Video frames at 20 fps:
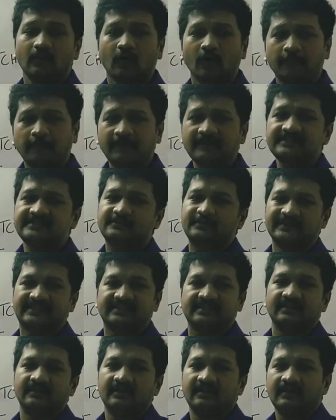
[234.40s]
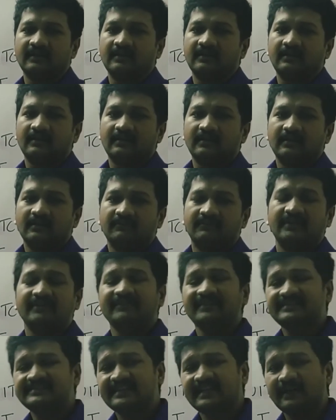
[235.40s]
open switch. When
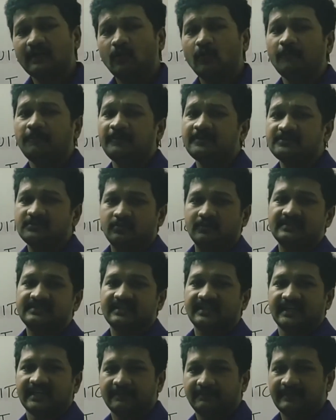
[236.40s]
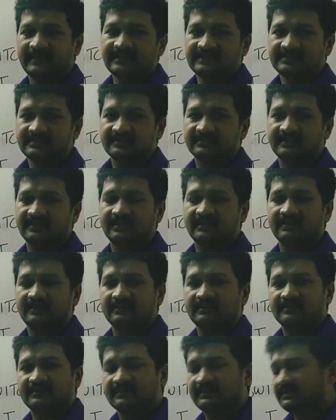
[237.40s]
we say open switch, it means
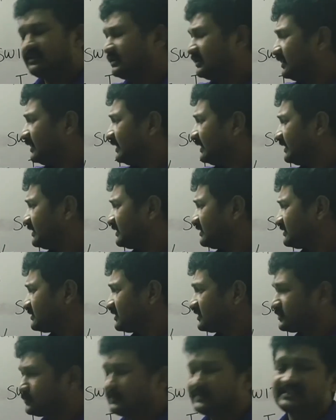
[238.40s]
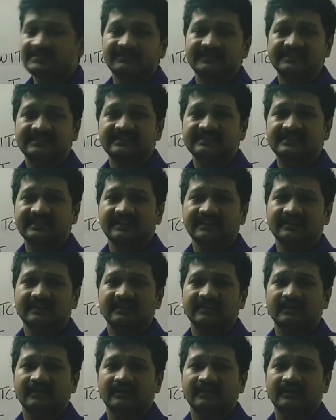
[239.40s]
it is a switch which is at